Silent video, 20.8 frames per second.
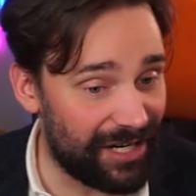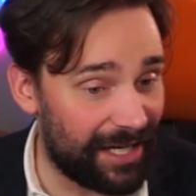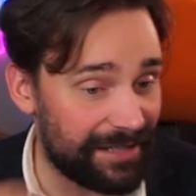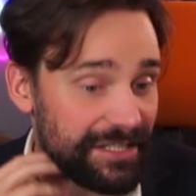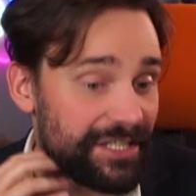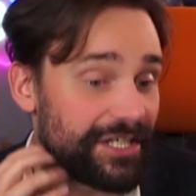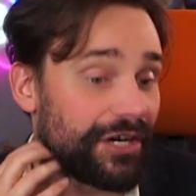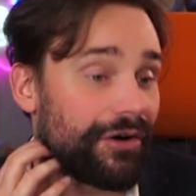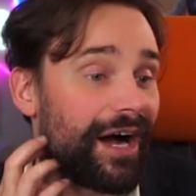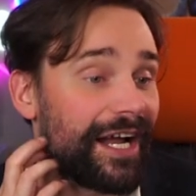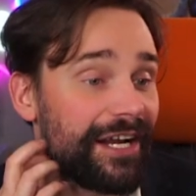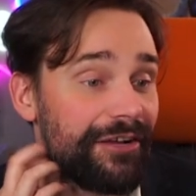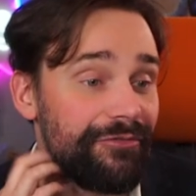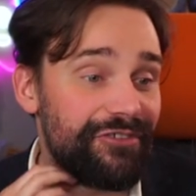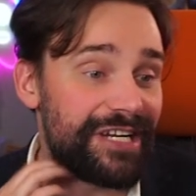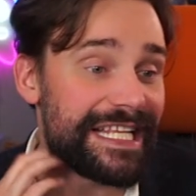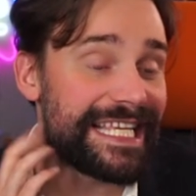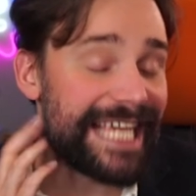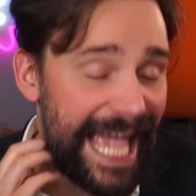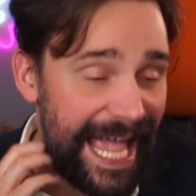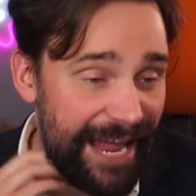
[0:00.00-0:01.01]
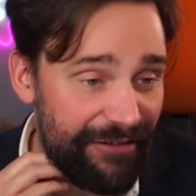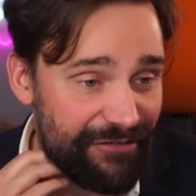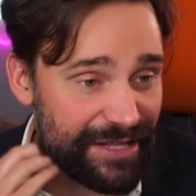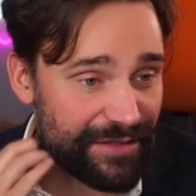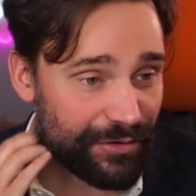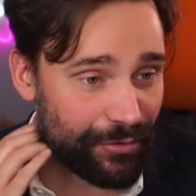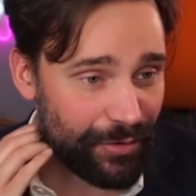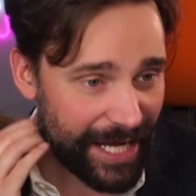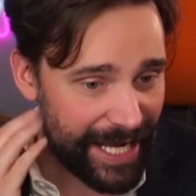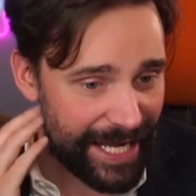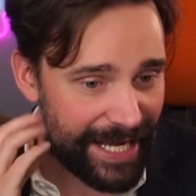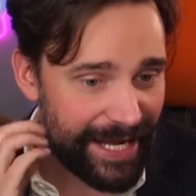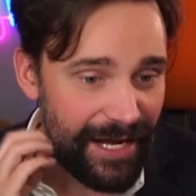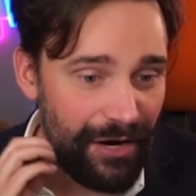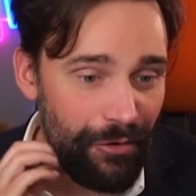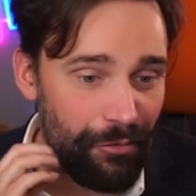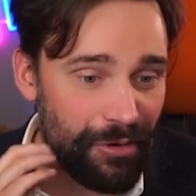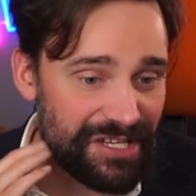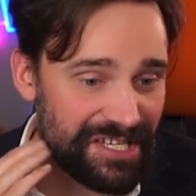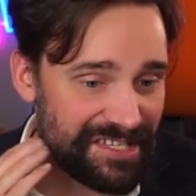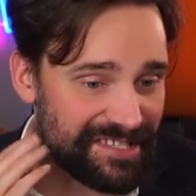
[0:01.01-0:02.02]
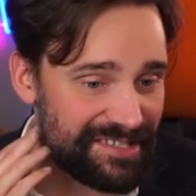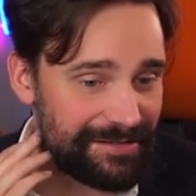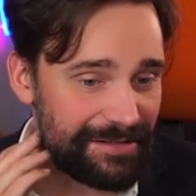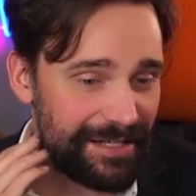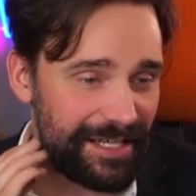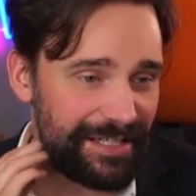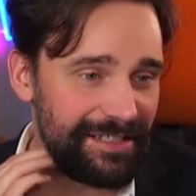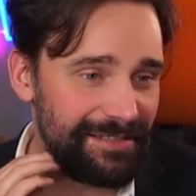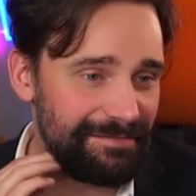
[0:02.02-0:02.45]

You know, I don't really care either way. We're just.